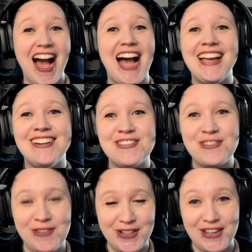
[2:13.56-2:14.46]
I don't
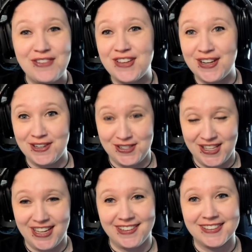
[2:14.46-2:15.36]
fully finish
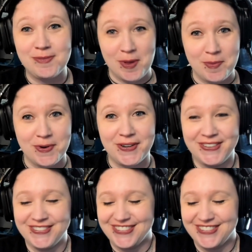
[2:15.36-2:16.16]
things, people,